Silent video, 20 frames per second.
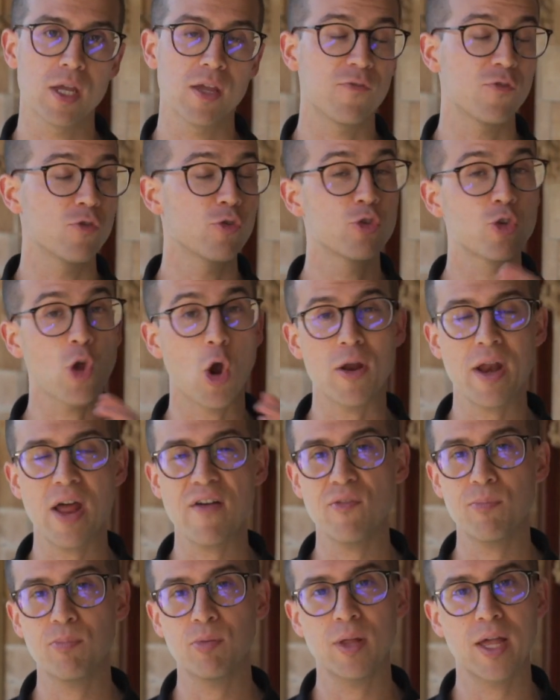If you don't
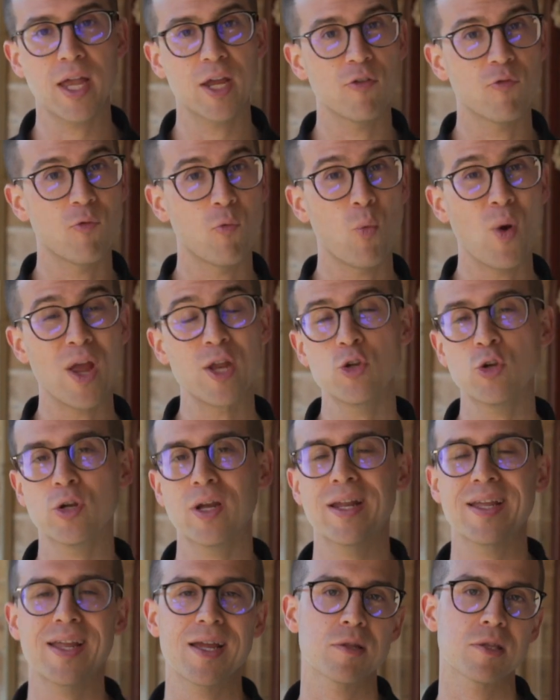have a plan of when you're
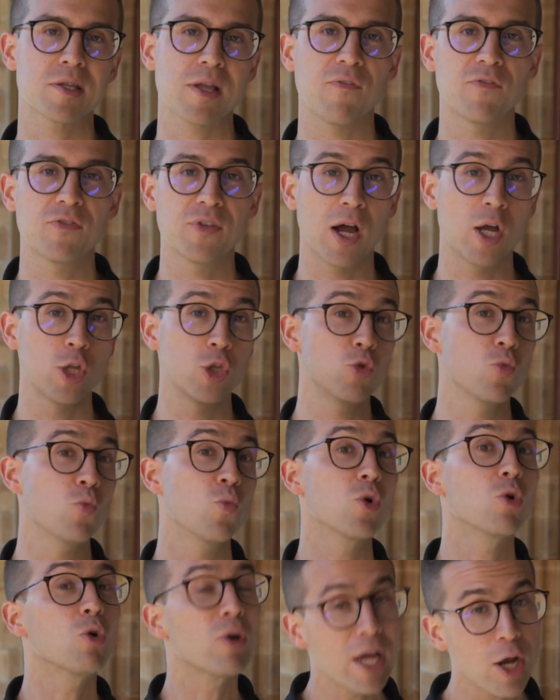going to get stuff done, you
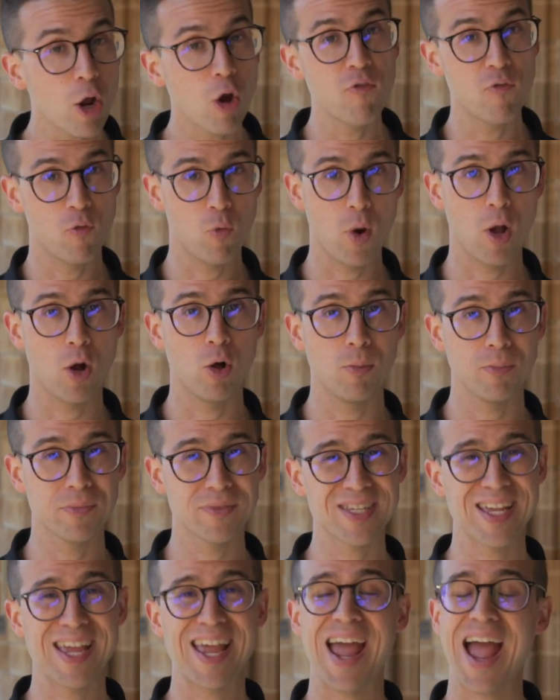will get
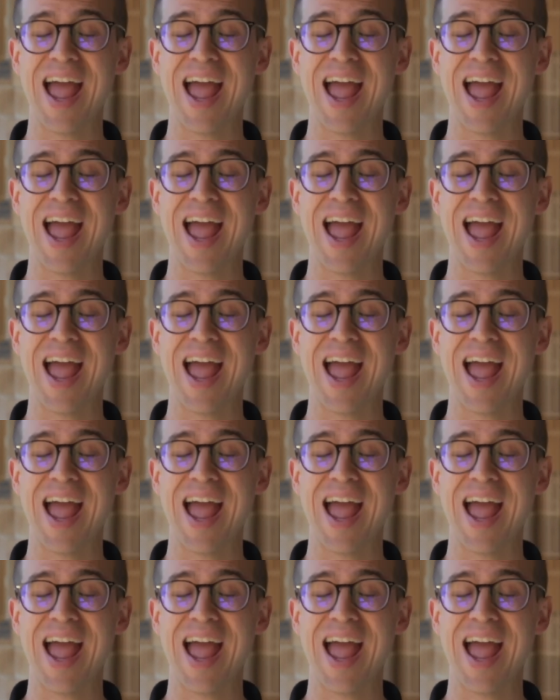overwhelmed